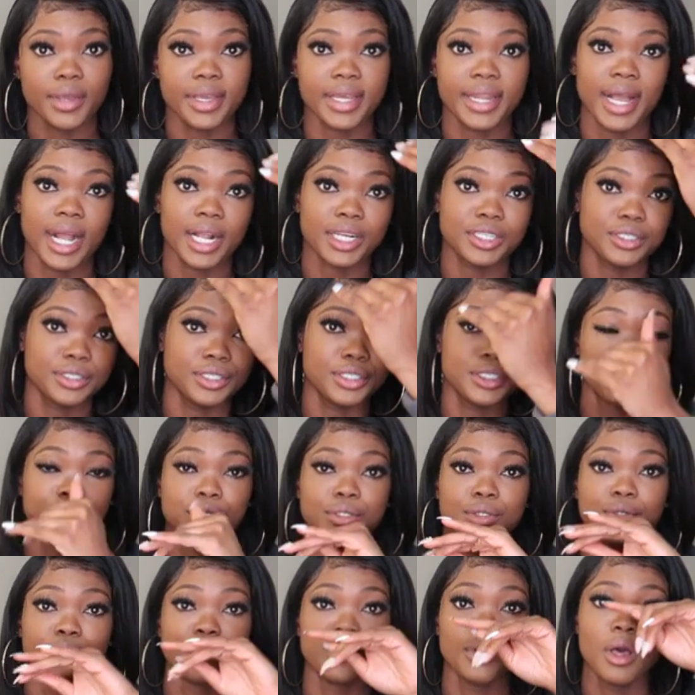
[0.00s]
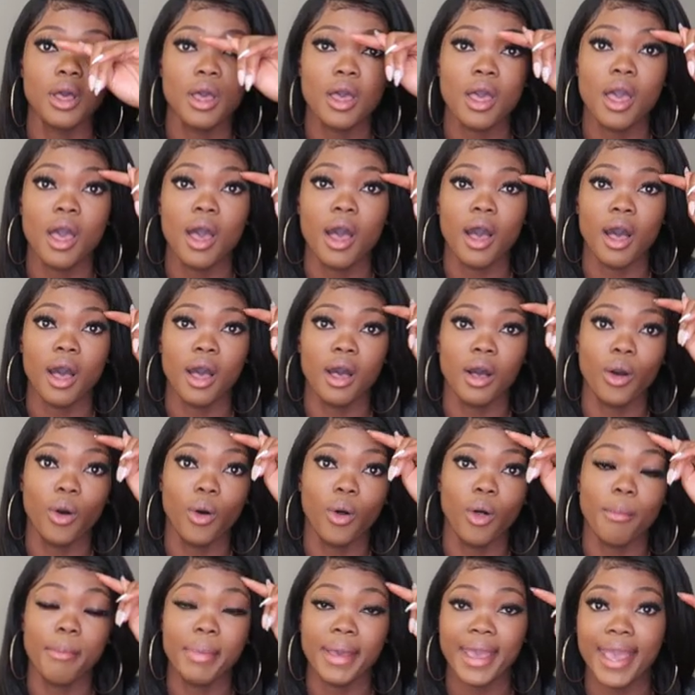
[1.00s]
You can actually do a
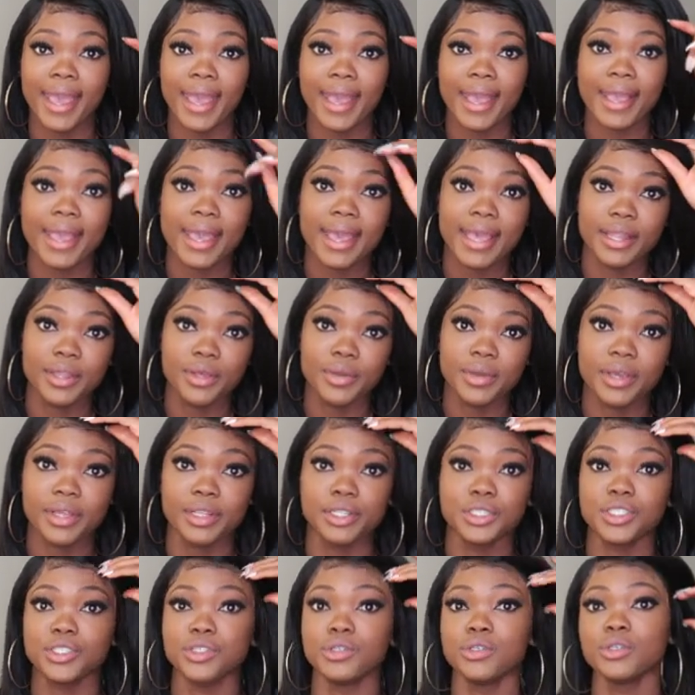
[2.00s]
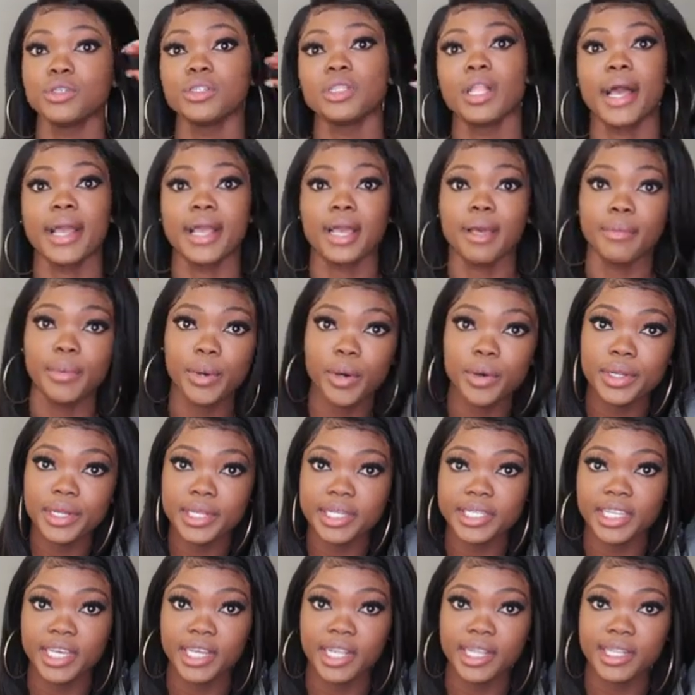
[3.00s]
whole bang and you can do like a
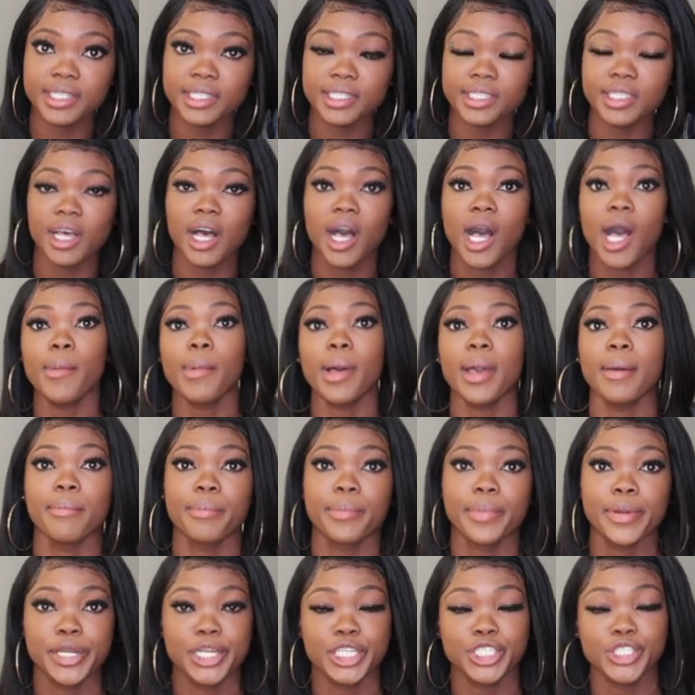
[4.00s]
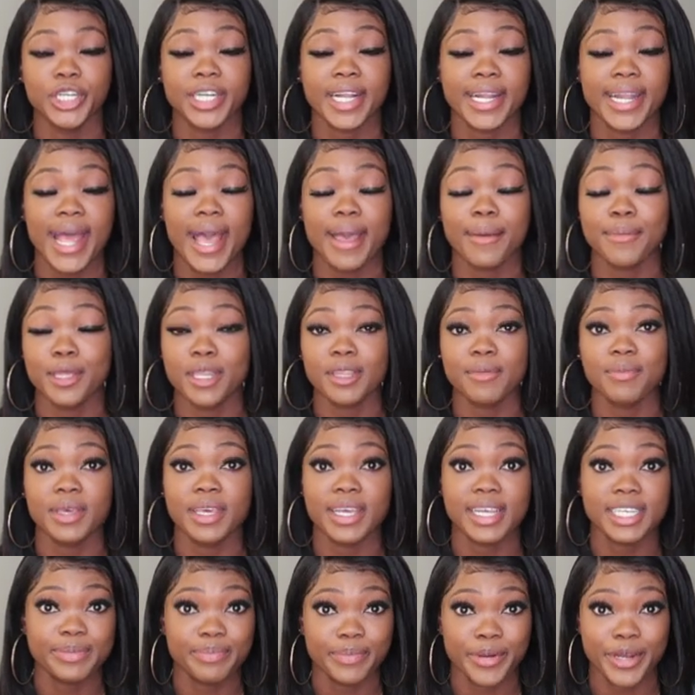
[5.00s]
ponytail at the top. I'm pretty sure that I'm going to
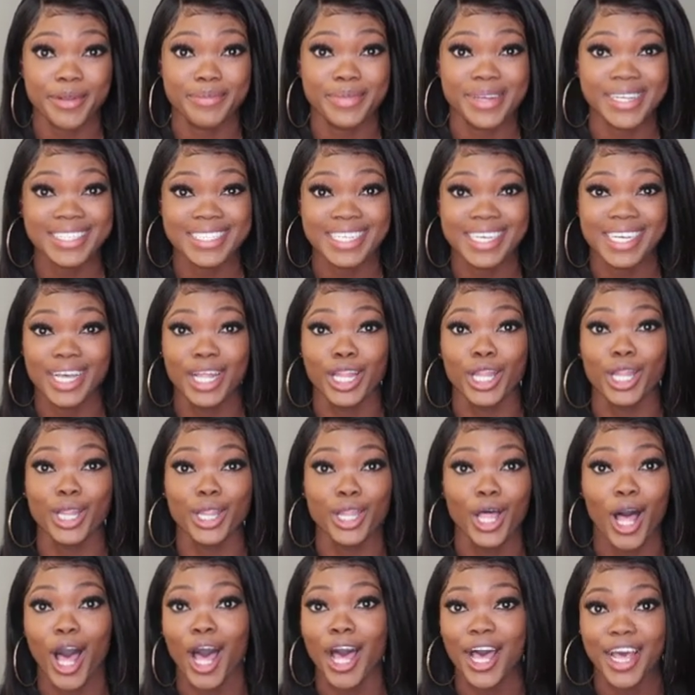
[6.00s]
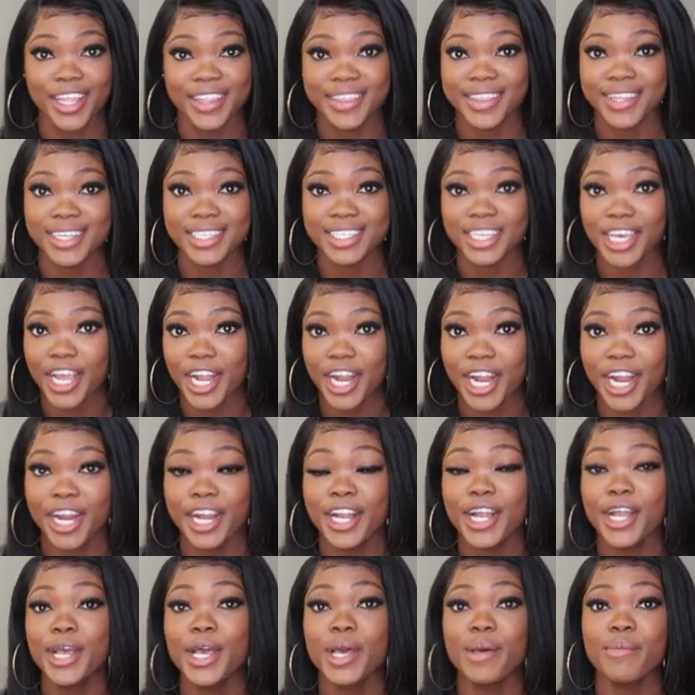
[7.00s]
be experimenting a lot on this
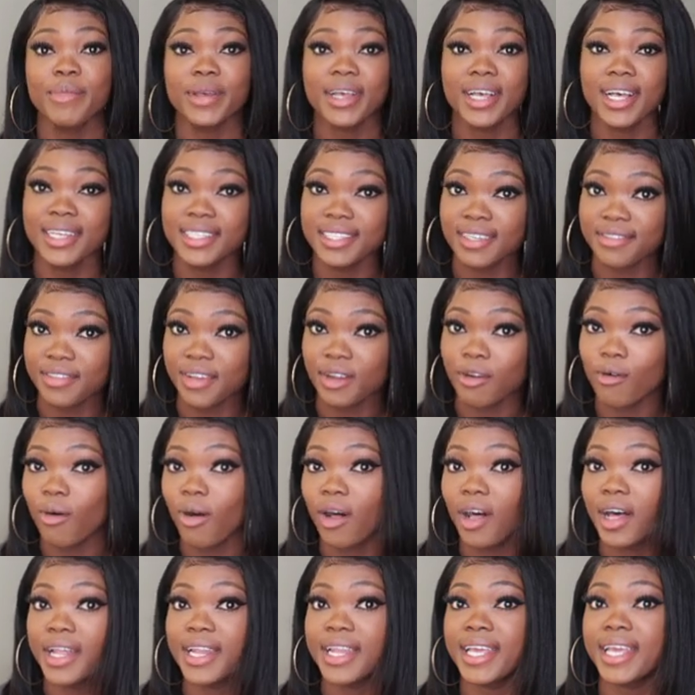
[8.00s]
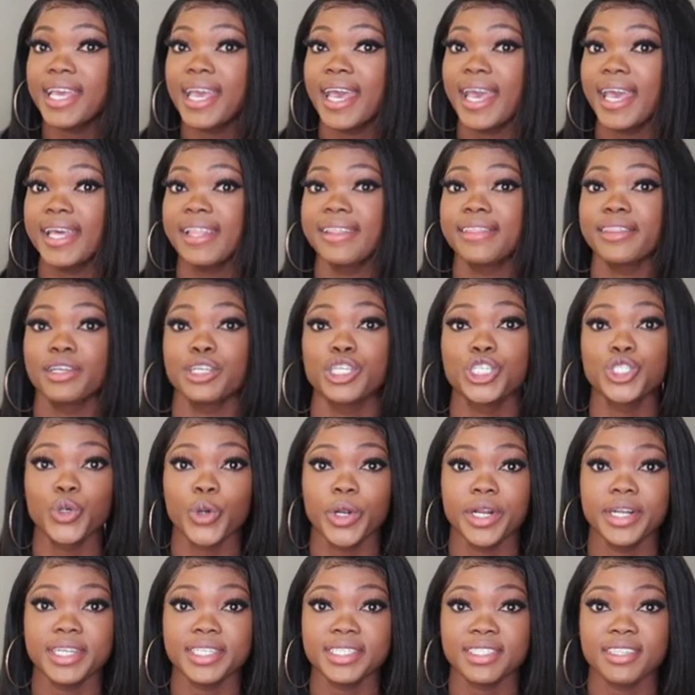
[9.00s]
hair because of the quality and the
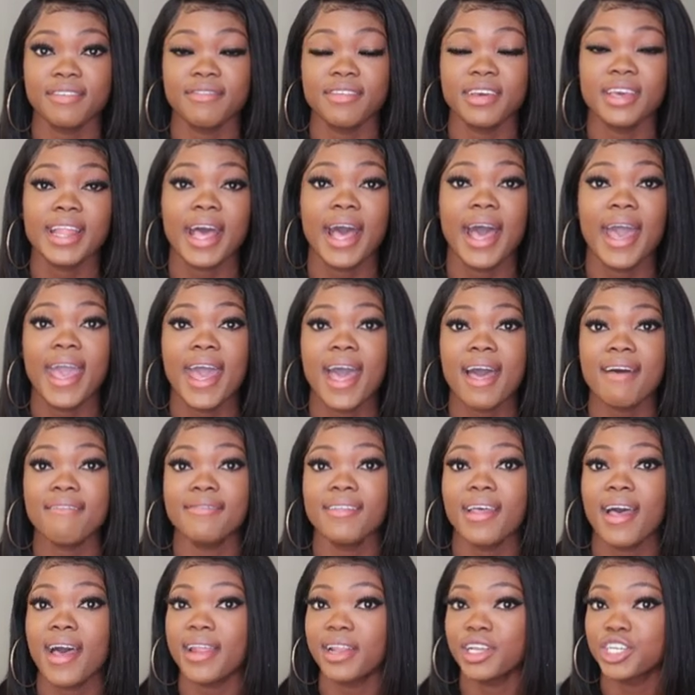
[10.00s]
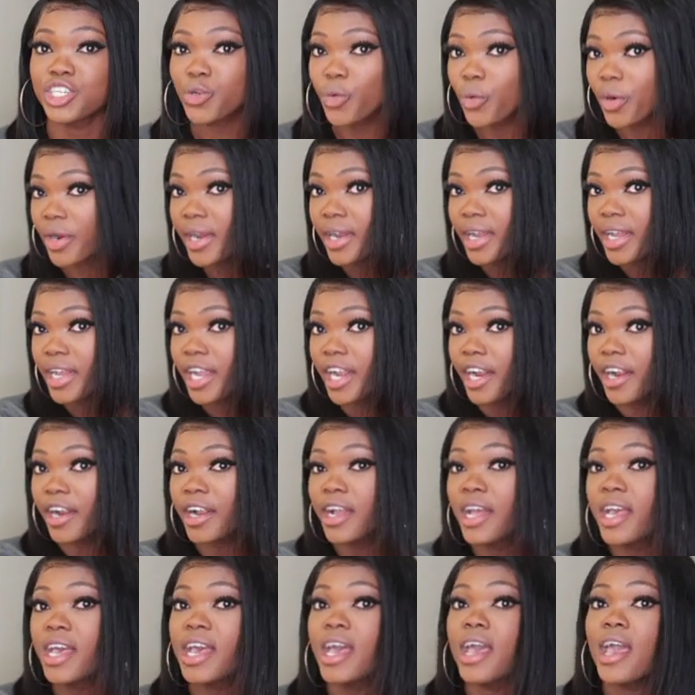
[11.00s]
shortness of it. I haven't had a short
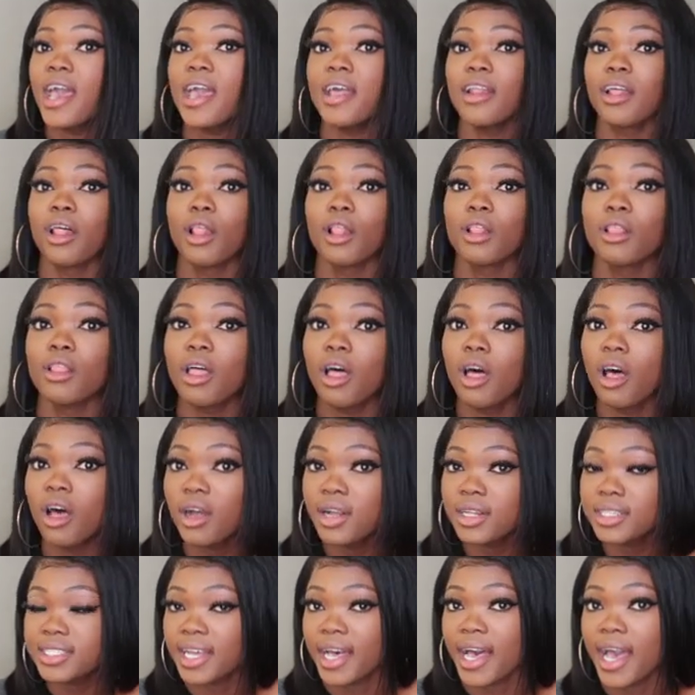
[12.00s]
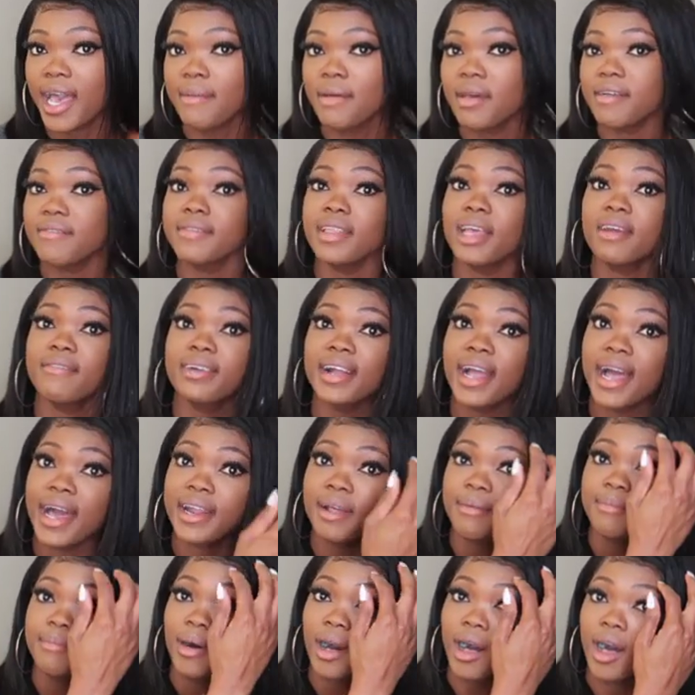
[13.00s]
hair in a long time. I've never
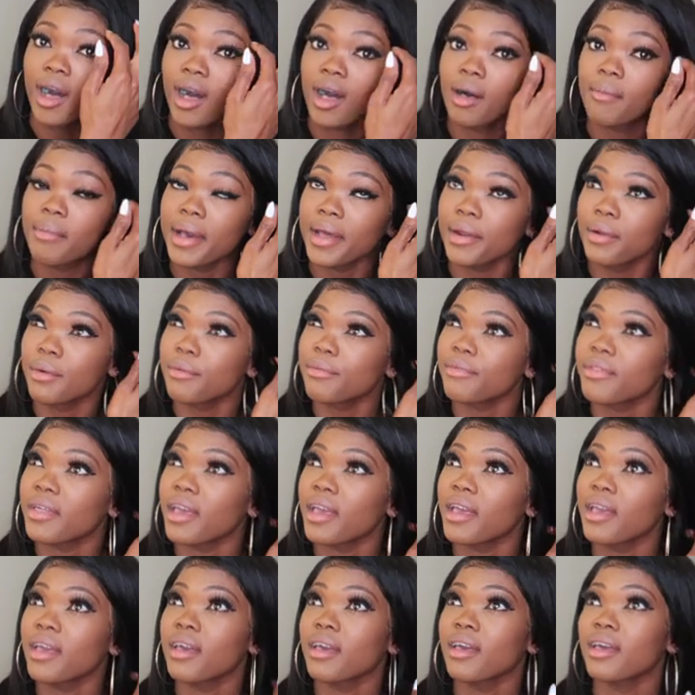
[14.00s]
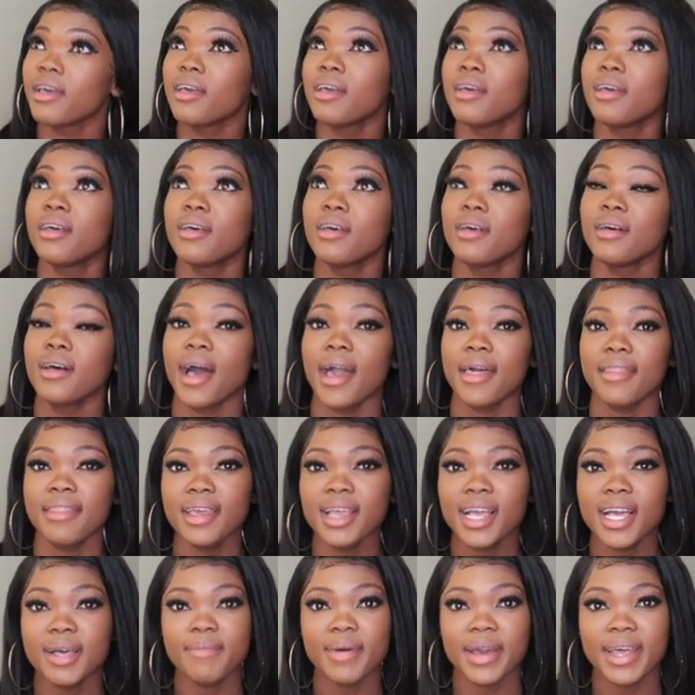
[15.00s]
had a bob, I don't think. I
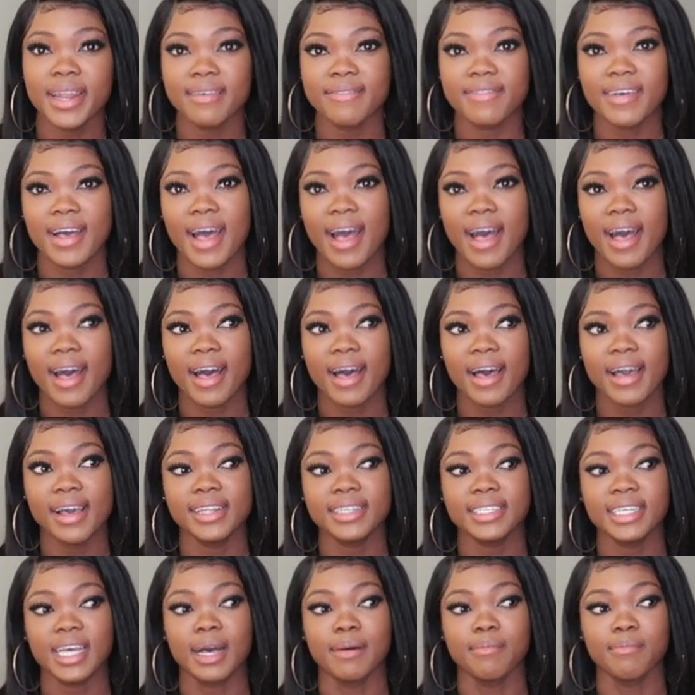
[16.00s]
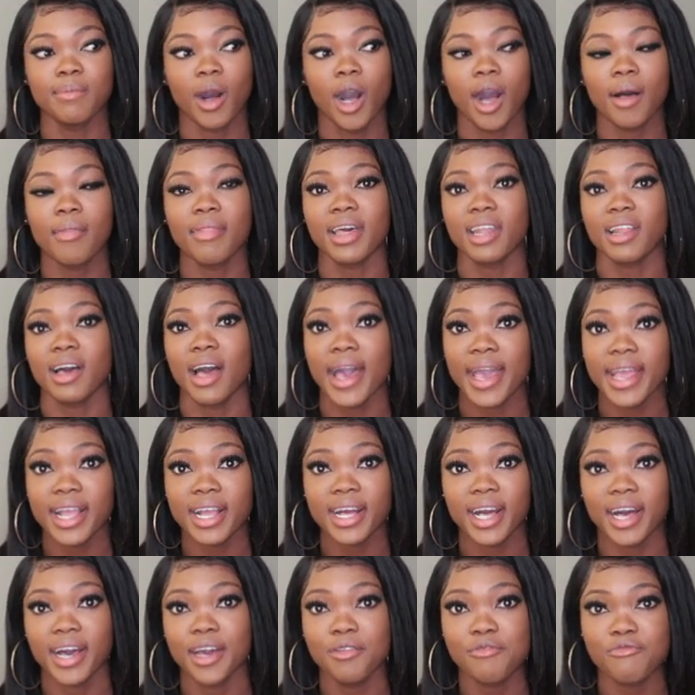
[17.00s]
think I might have had a bob that I
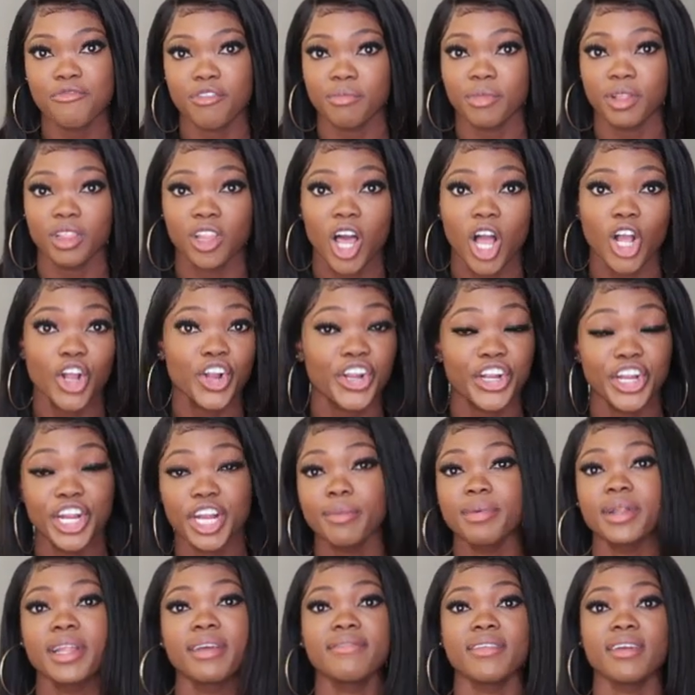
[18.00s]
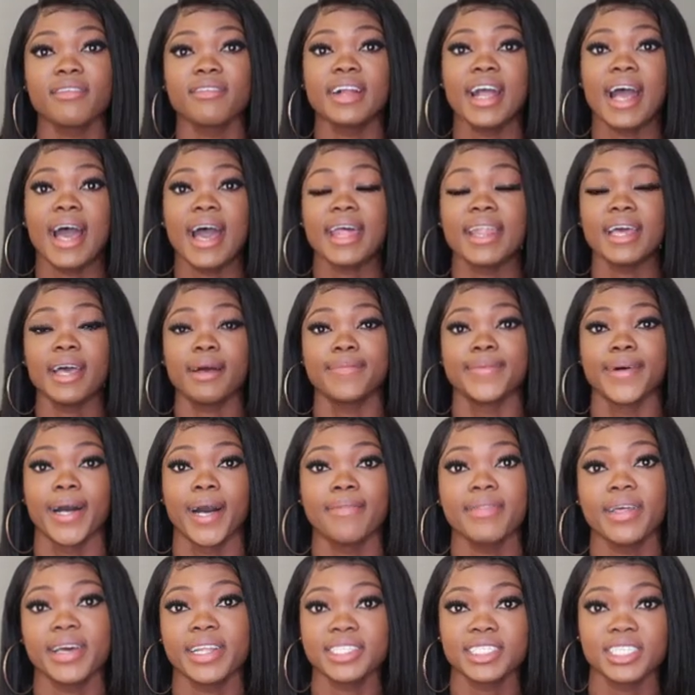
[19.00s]
cut from a longer hair, but I've never had a
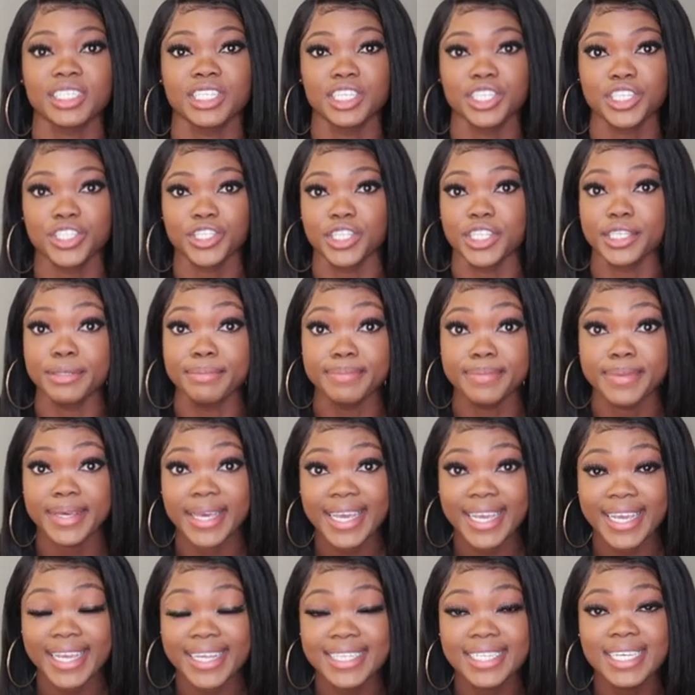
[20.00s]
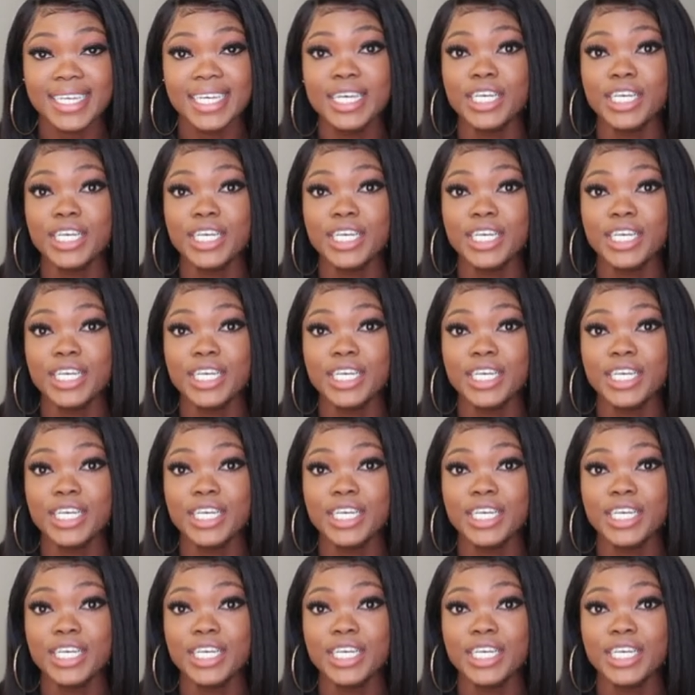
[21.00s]
bob that's initially made.